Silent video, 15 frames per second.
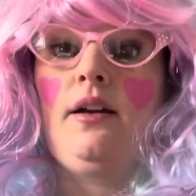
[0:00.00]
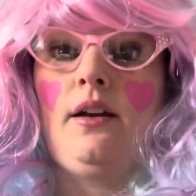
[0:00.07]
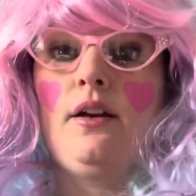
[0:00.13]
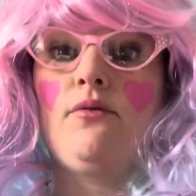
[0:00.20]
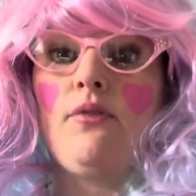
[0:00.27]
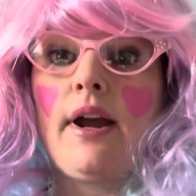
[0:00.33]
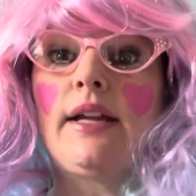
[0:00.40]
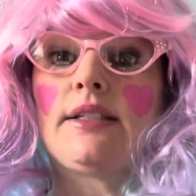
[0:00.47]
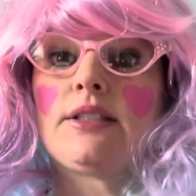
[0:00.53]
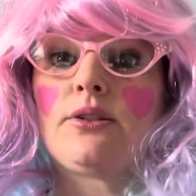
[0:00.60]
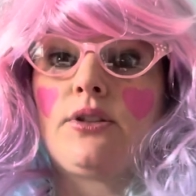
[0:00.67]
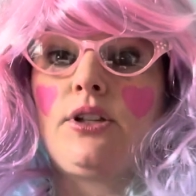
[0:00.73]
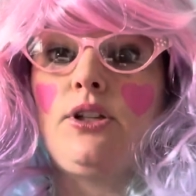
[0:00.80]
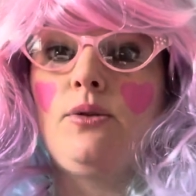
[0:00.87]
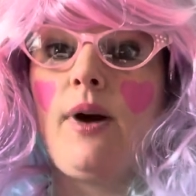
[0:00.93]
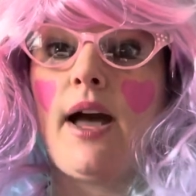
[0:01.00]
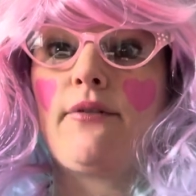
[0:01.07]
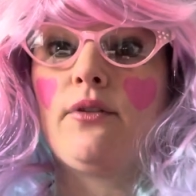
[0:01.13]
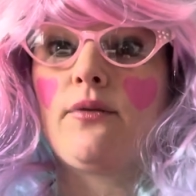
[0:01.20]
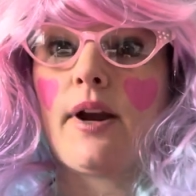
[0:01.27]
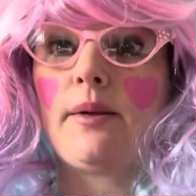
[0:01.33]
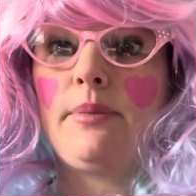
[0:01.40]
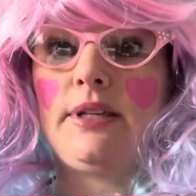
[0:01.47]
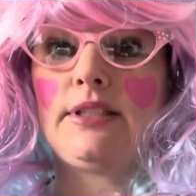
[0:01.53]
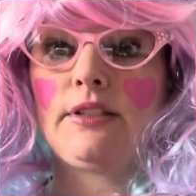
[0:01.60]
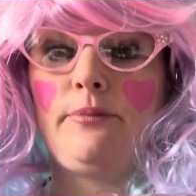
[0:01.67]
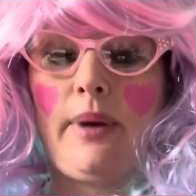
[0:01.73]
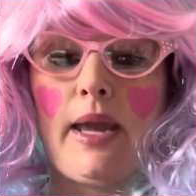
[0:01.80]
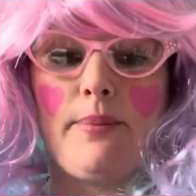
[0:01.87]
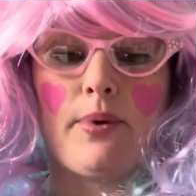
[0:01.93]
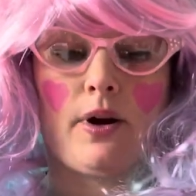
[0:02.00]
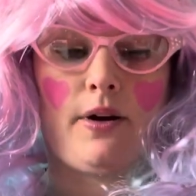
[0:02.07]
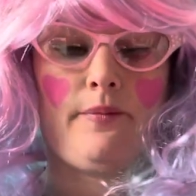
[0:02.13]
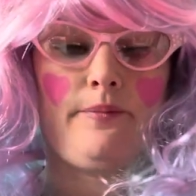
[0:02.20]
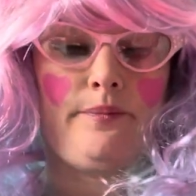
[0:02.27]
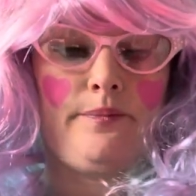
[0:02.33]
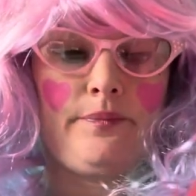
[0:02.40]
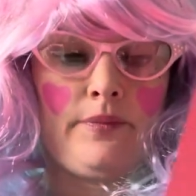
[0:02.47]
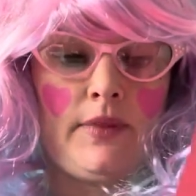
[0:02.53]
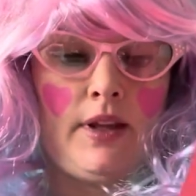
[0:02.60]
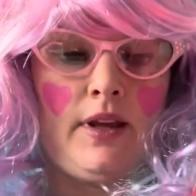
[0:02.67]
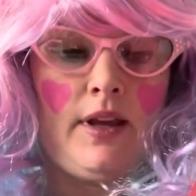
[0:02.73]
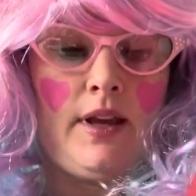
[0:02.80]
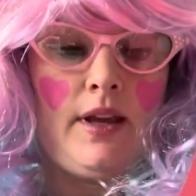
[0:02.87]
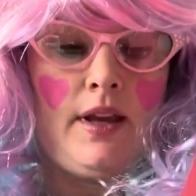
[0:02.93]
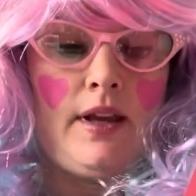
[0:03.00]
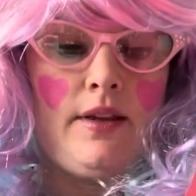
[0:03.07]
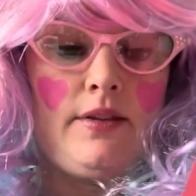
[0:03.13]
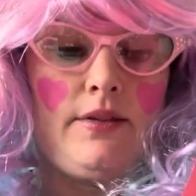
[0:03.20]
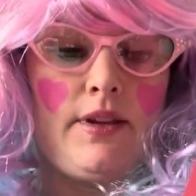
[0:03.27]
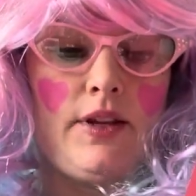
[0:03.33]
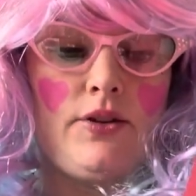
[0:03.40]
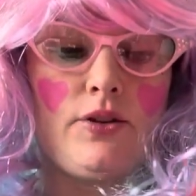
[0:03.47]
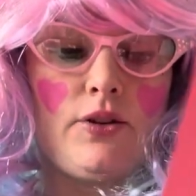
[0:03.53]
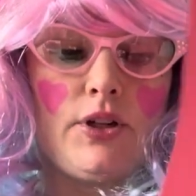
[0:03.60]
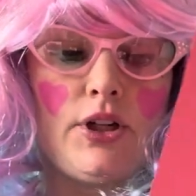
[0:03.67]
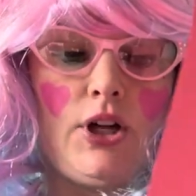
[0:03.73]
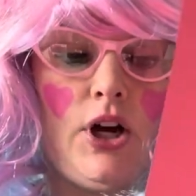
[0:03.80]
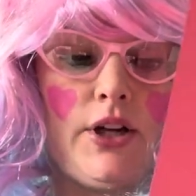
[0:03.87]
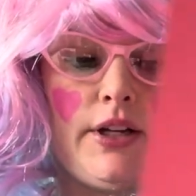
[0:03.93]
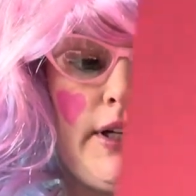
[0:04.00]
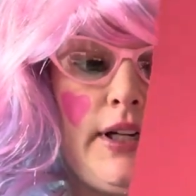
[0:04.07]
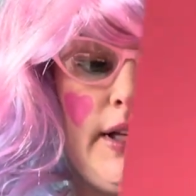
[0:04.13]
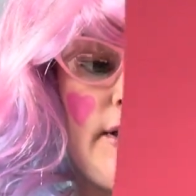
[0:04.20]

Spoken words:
red so that you have a red piece of paper. Then you're going to cut it in